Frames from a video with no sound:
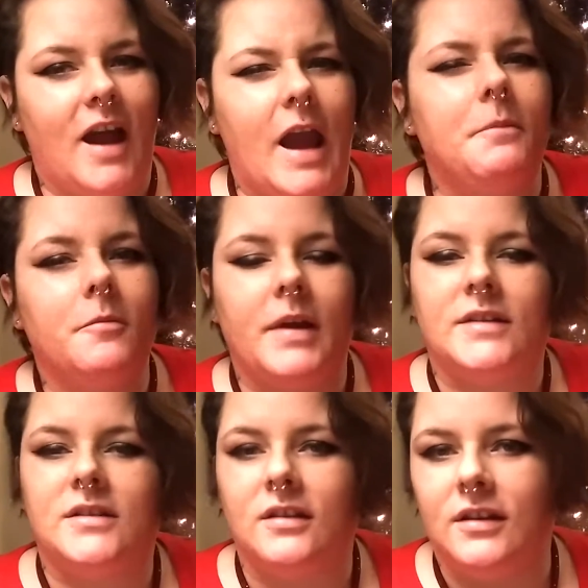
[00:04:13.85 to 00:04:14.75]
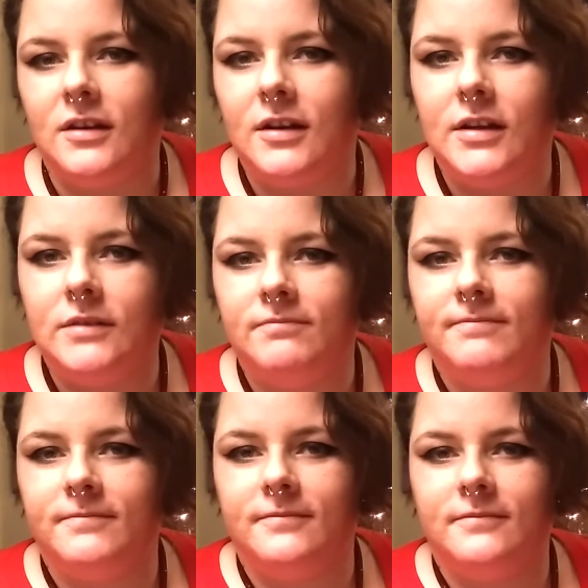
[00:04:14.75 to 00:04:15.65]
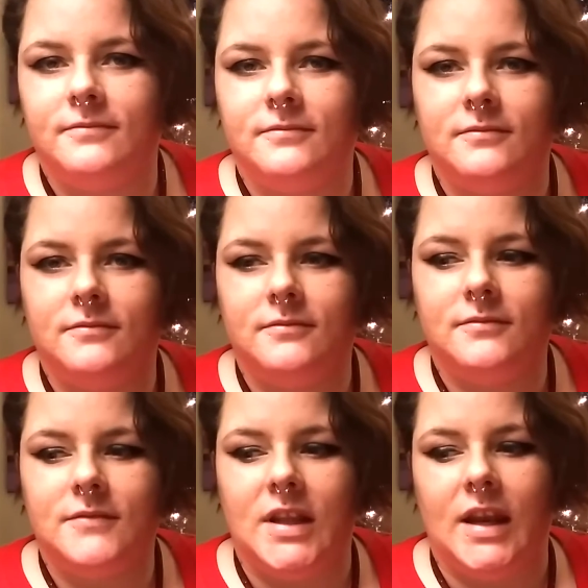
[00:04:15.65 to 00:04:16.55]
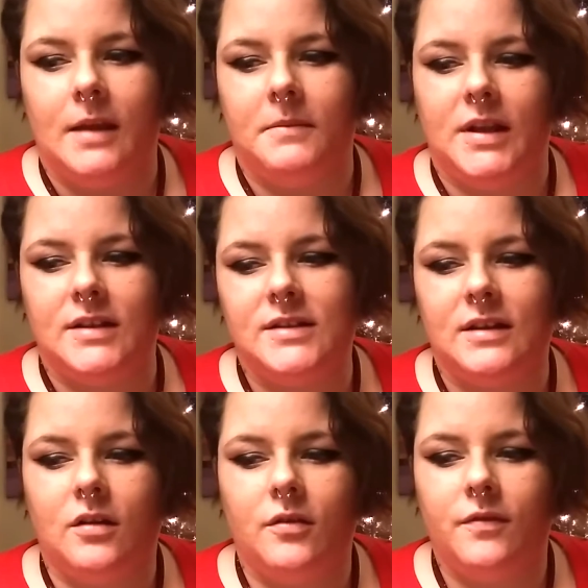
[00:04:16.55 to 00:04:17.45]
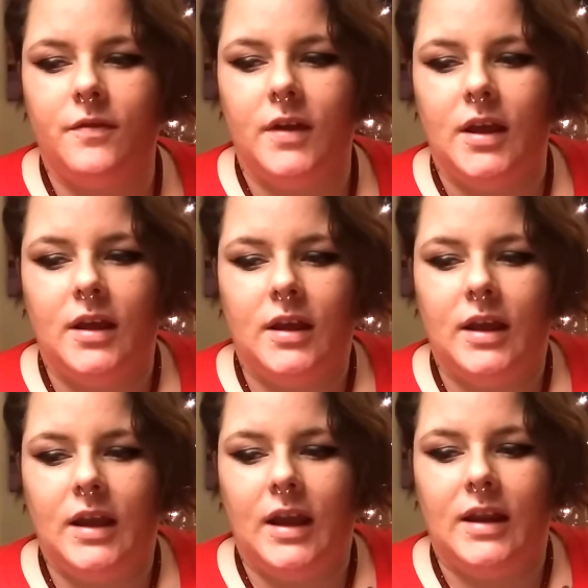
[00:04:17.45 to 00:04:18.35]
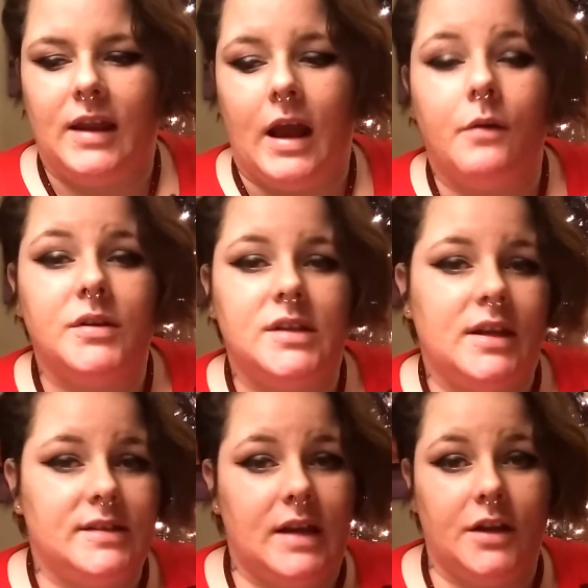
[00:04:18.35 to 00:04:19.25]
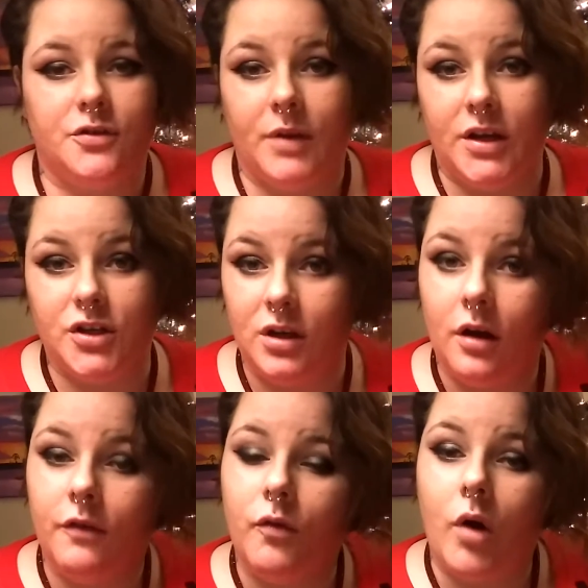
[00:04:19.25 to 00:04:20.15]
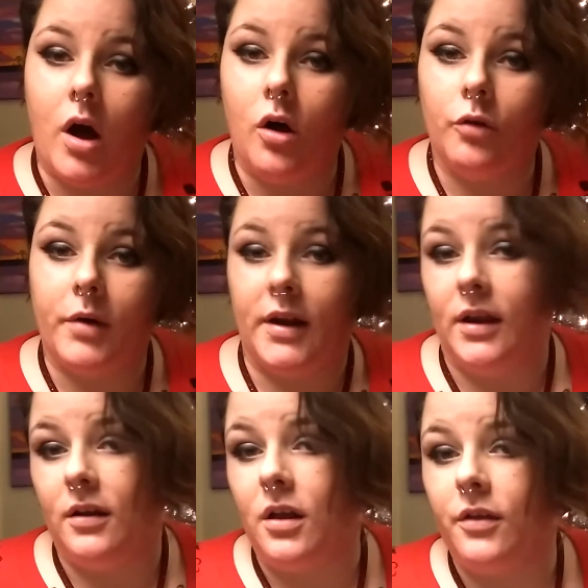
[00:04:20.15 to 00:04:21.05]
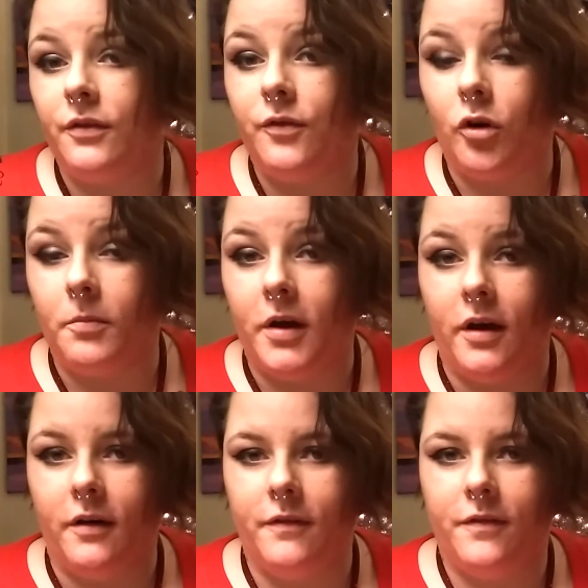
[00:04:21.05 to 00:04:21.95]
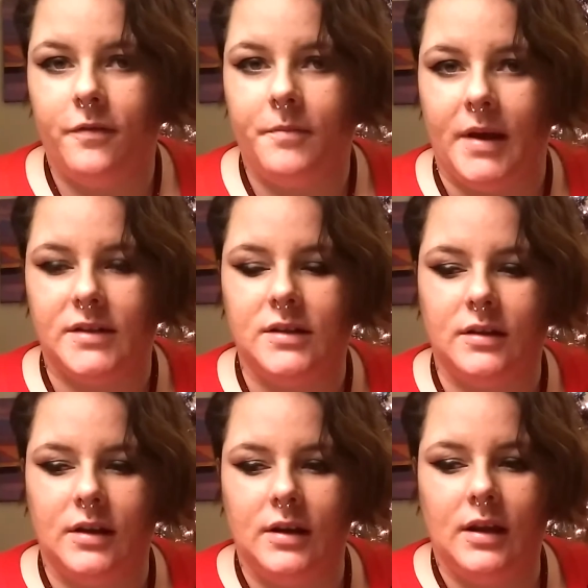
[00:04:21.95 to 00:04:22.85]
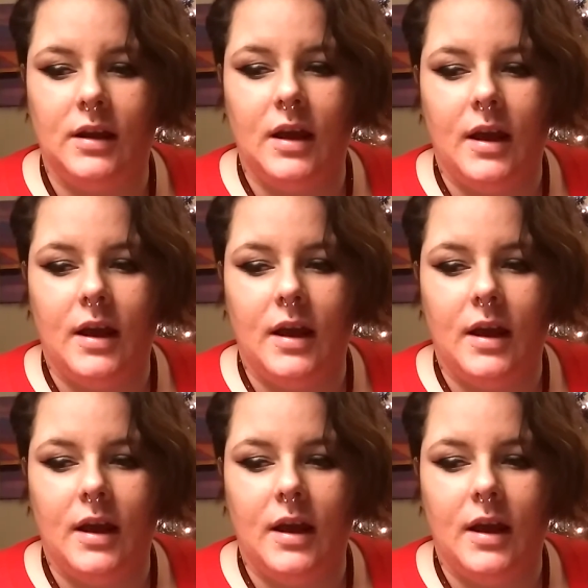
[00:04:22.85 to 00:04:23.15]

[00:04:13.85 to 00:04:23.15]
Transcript: hypermasculinity, the name in itself, and how it's an exaggeration of already another form of masculinity.